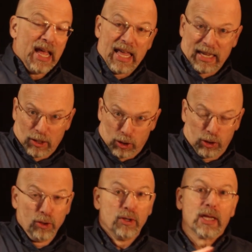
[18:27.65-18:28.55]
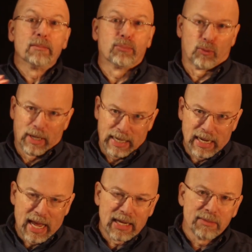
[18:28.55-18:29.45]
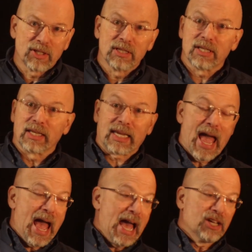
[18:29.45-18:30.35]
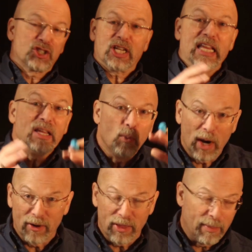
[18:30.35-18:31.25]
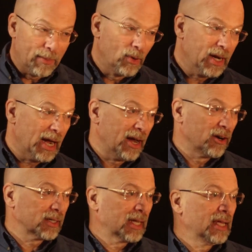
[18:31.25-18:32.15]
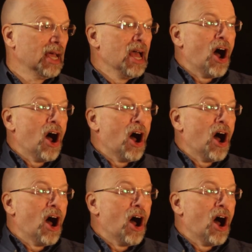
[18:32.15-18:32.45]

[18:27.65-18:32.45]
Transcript: including bringing items into the cache anywhere in the memory hierarchy,